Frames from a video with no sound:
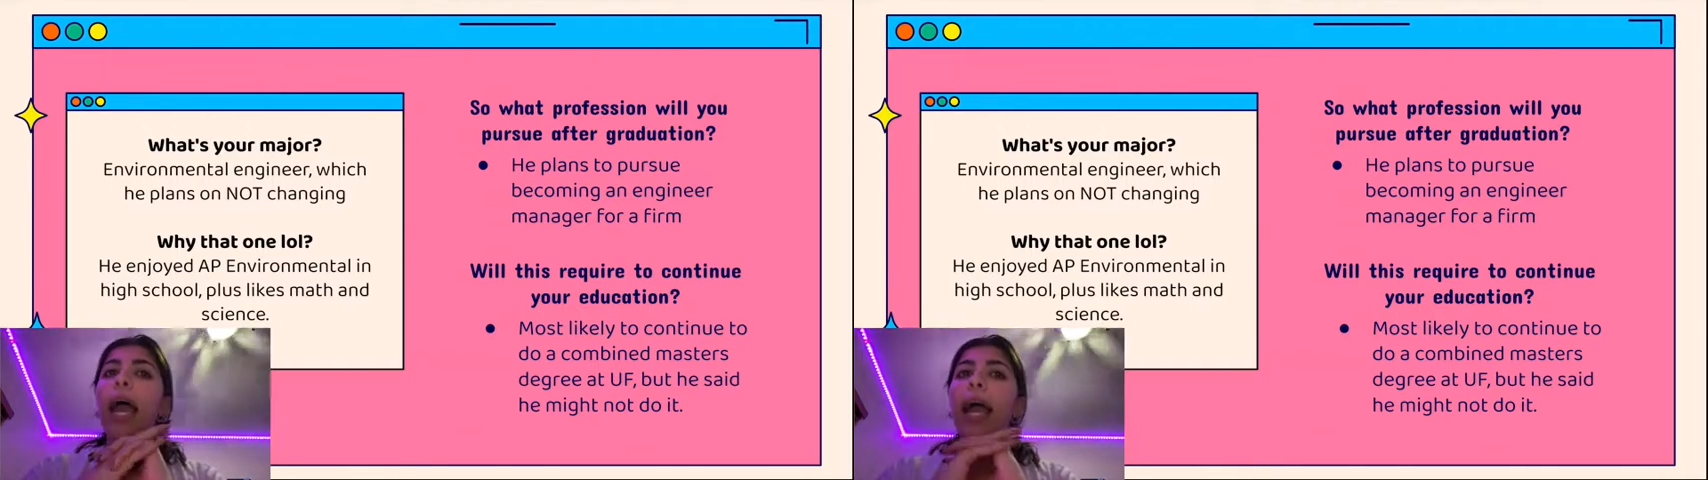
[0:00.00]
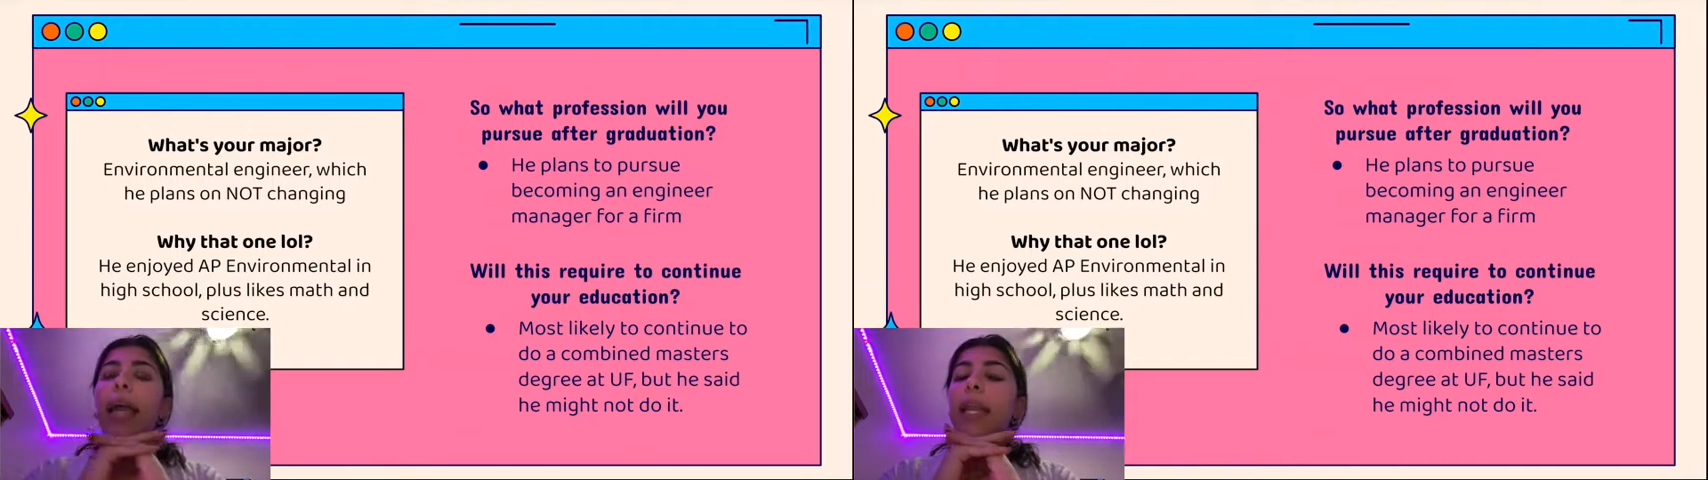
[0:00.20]

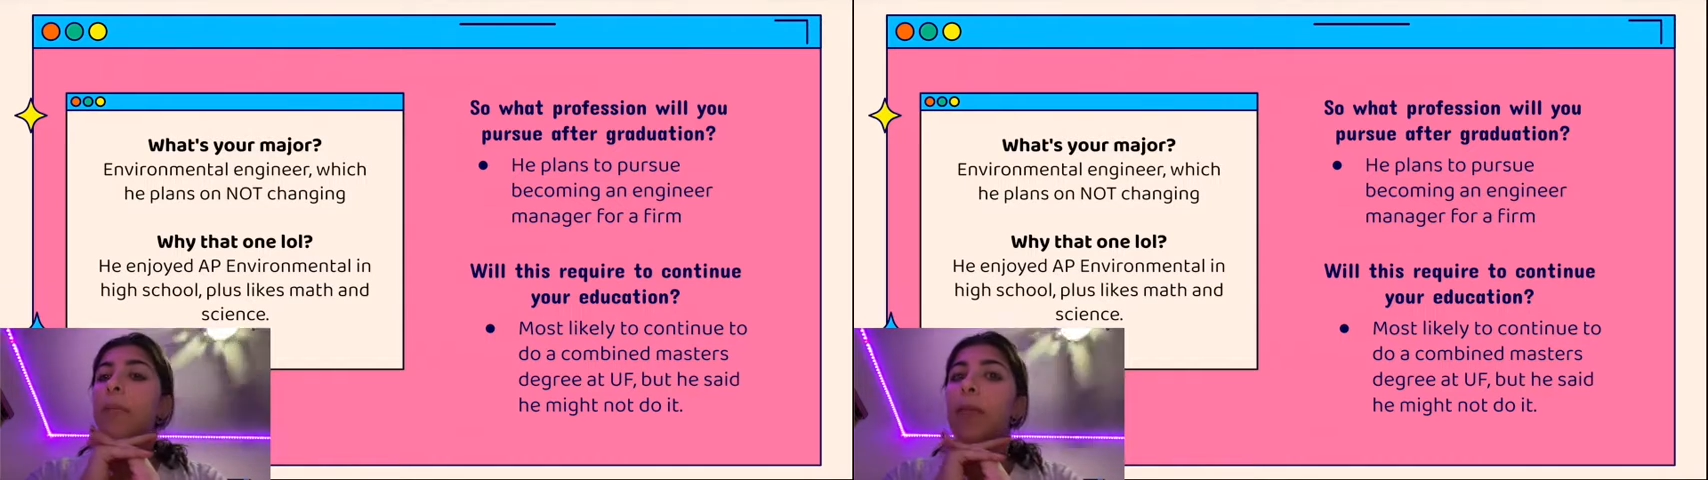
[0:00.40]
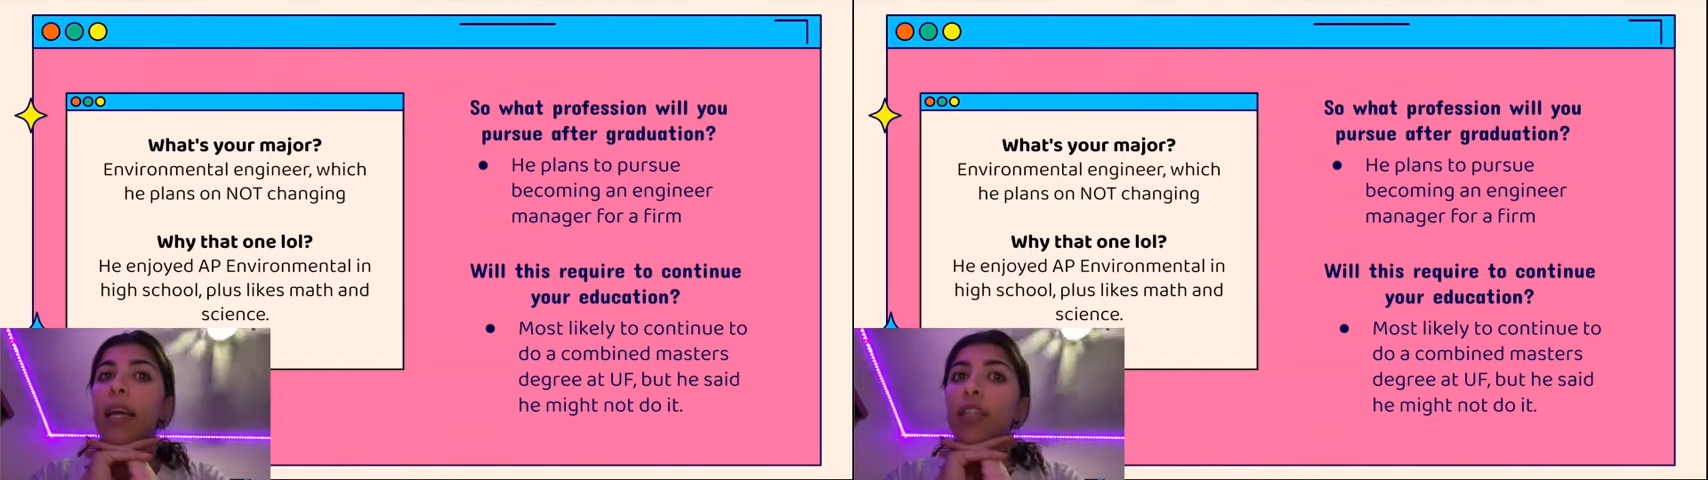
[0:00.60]
And he
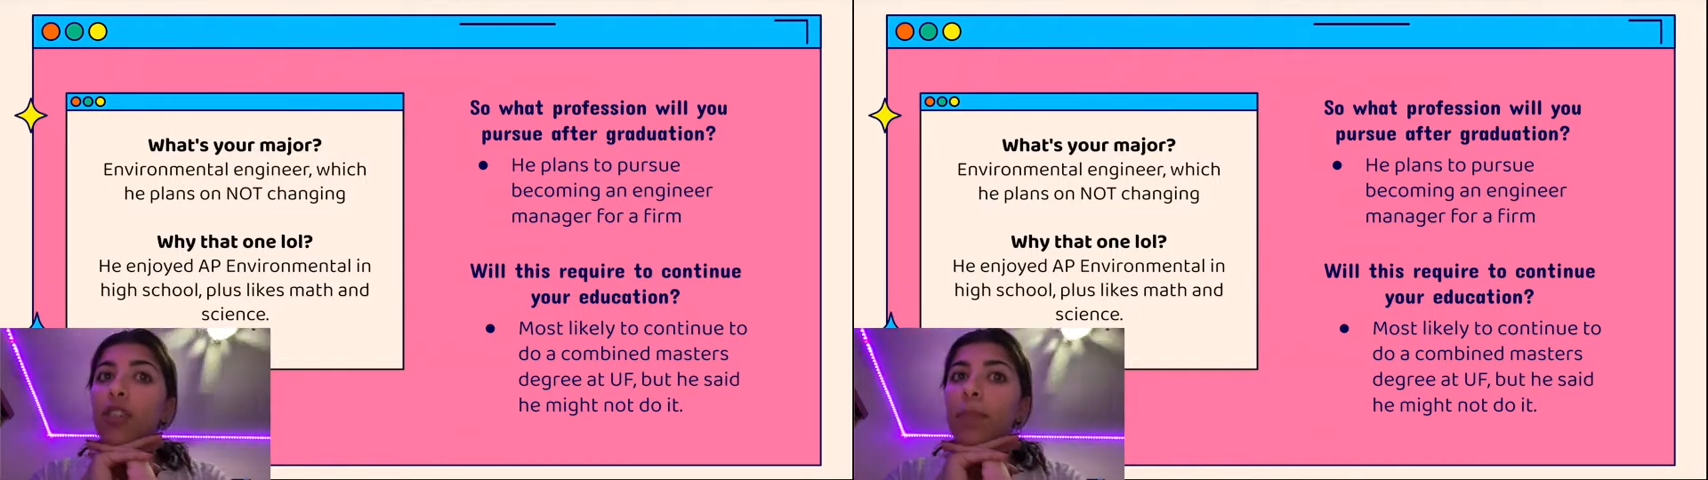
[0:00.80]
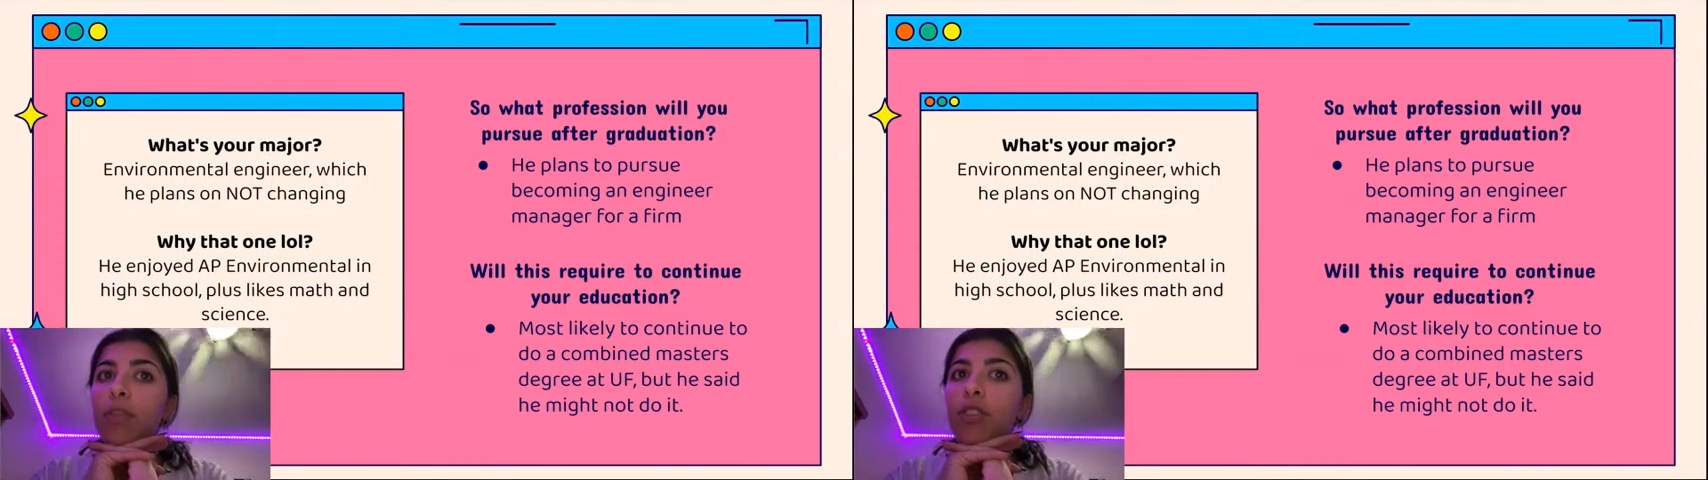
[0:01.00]
plans
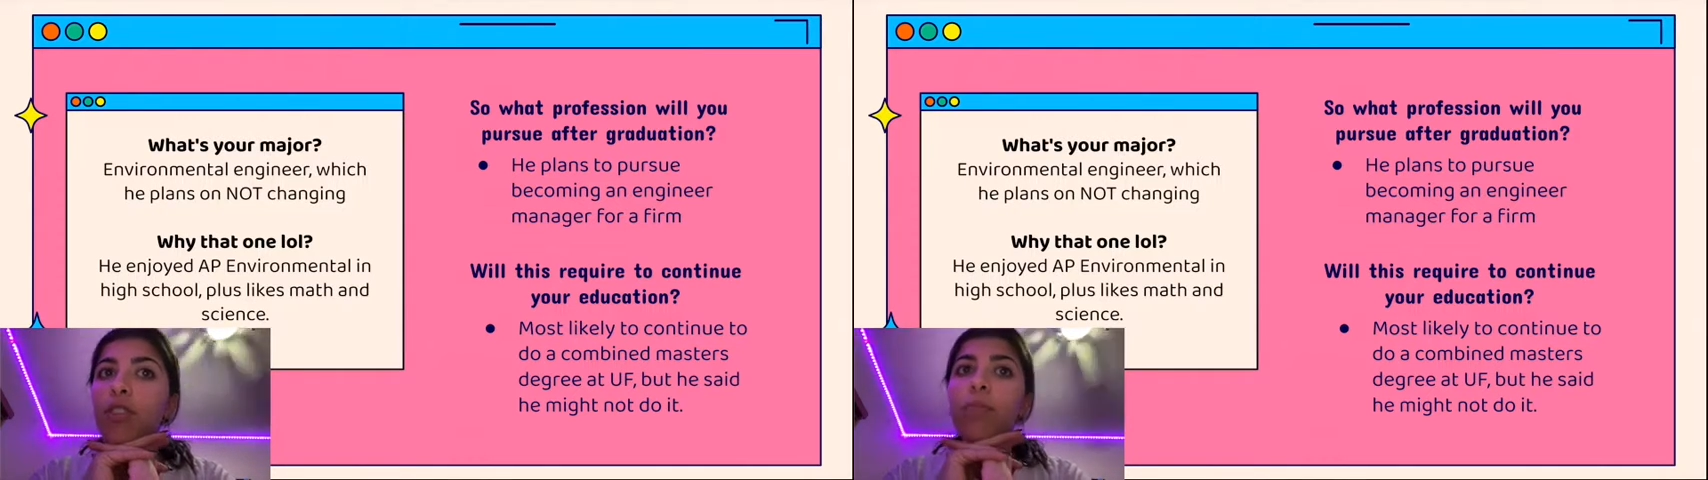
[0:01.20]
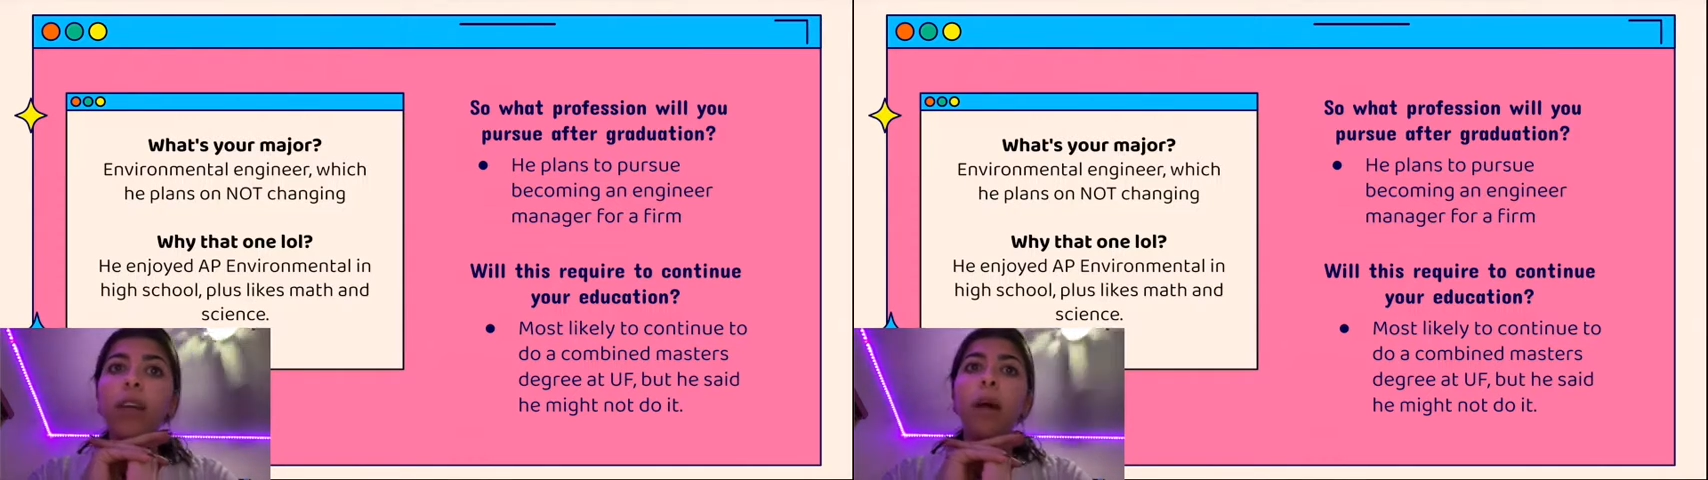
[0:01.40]
to
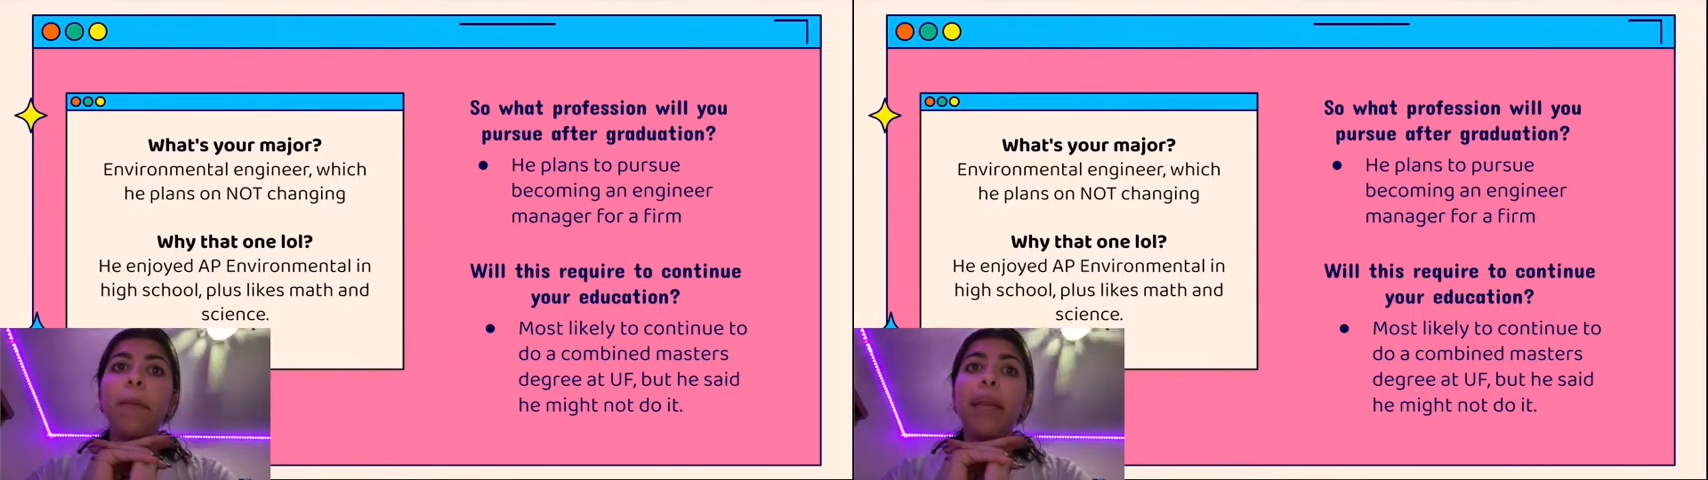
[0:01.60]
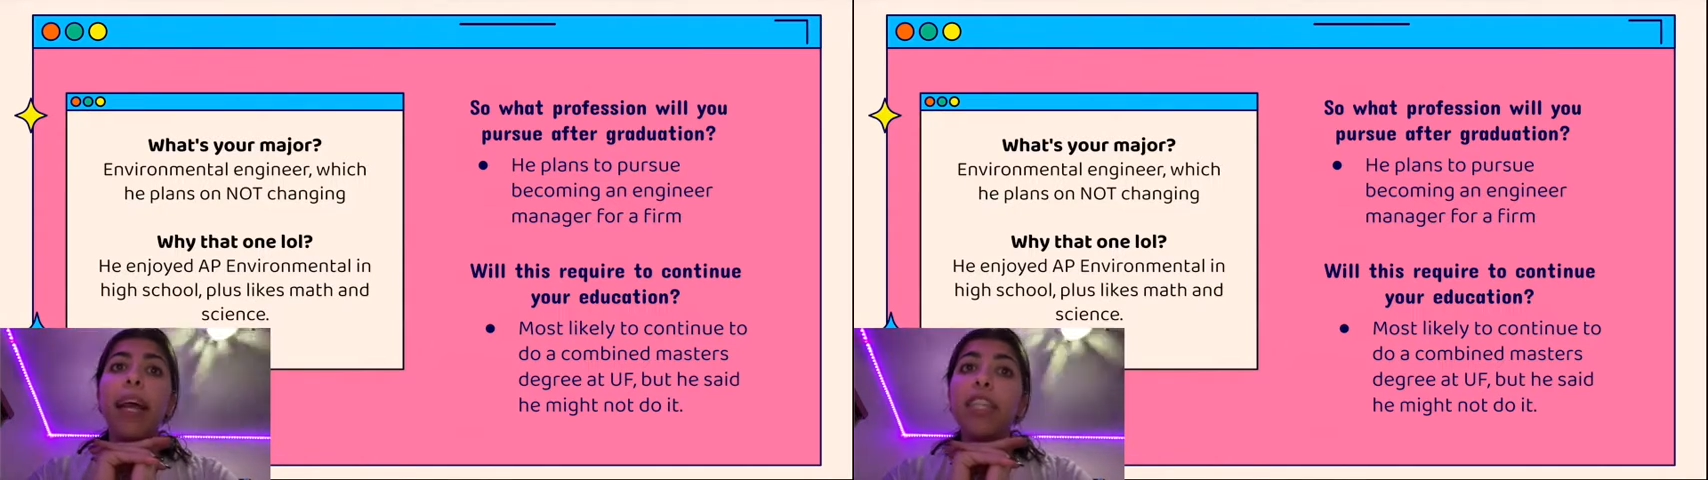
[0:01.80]
pursue becoming an